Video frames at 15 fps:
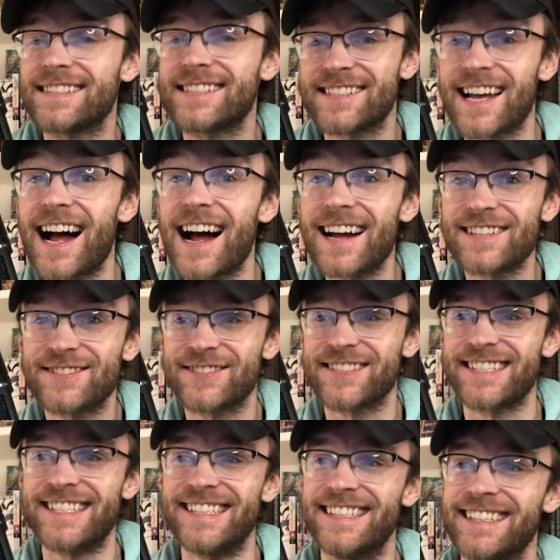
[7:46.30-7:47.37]

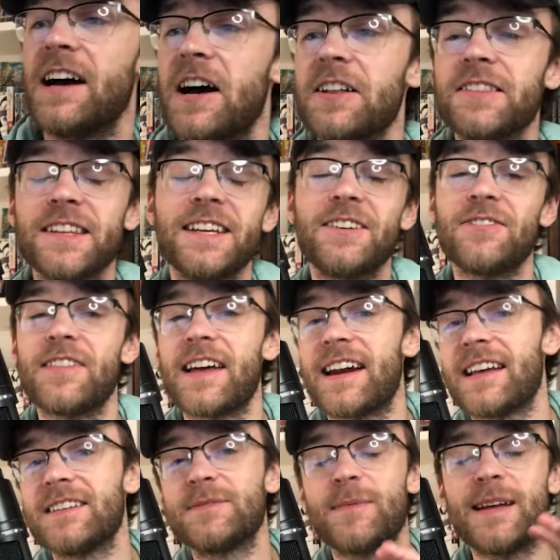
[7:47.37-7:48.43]
Sanji, a leader that
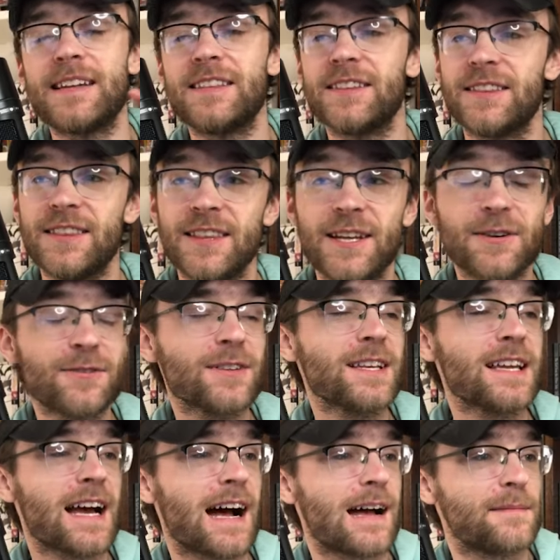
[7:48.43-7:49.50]
has been
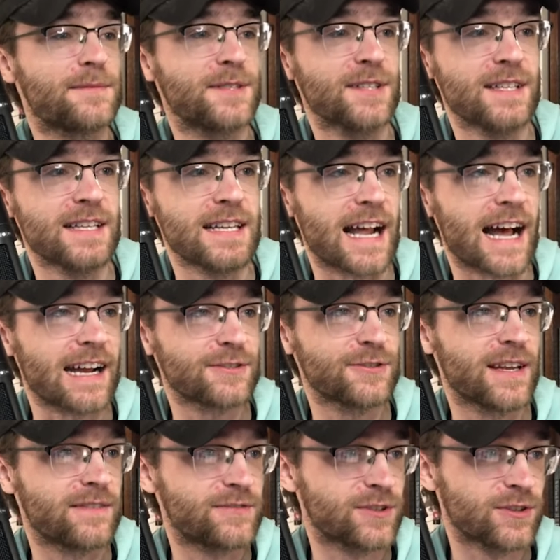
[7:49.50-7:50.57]
literally obsolete. I
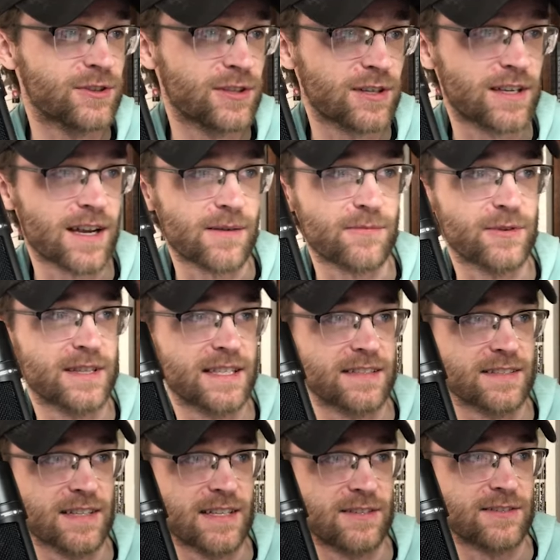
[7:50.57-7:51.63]
actually have to look up what
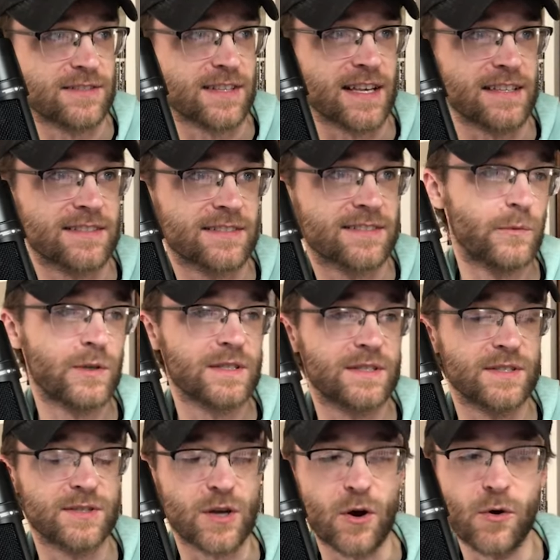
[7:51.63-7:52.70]
this leader says. What is
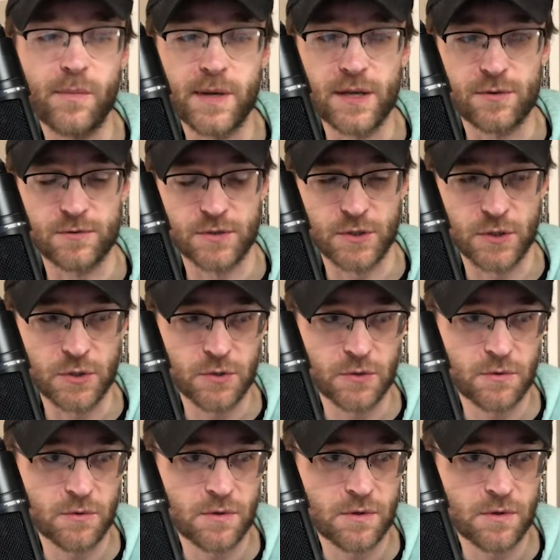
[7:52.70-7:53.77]
this, O P oh
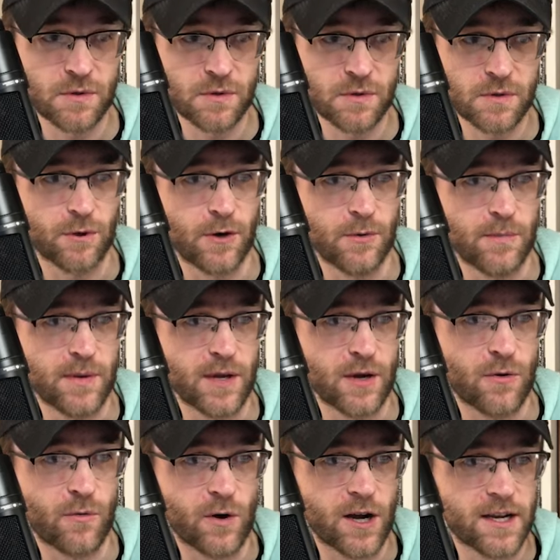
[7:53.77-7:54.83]
two? O P oh
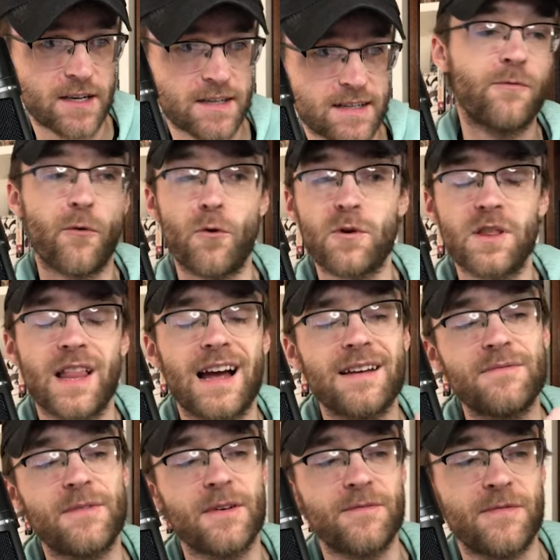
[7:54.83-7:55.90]
one? Four
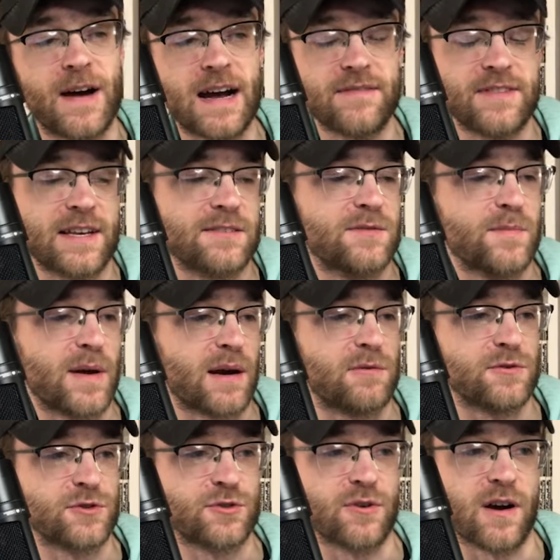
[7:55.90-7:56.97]
life, five thousand
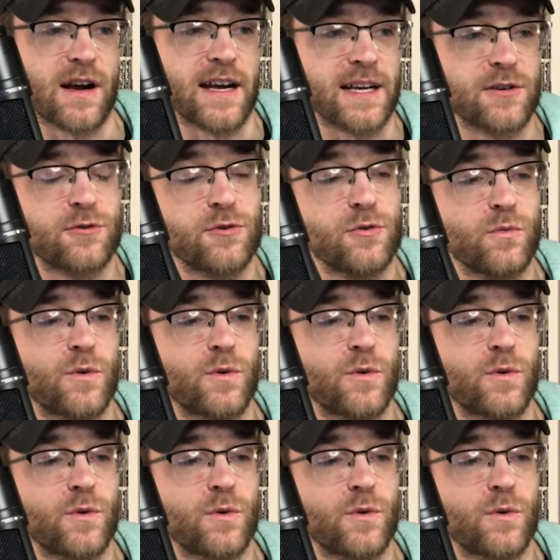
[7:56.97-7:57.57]
power straw hat crew.